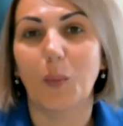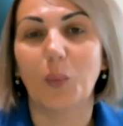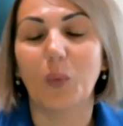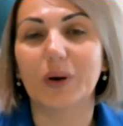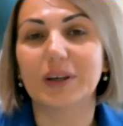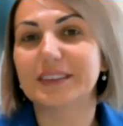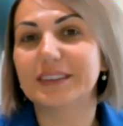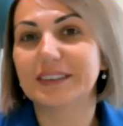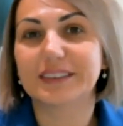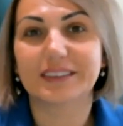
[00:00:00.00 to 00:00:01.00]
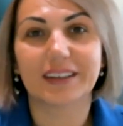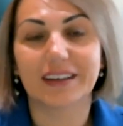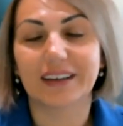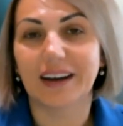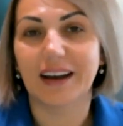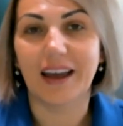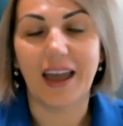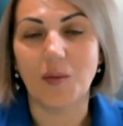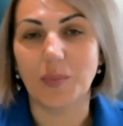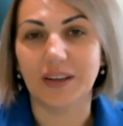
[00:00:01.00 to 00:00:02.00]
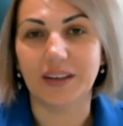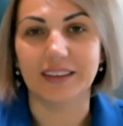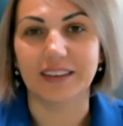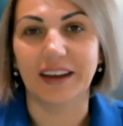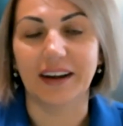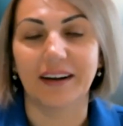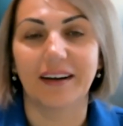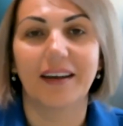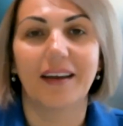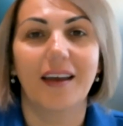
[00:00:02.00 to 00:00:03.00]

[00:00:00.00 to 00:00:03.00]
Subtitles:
What's happening there?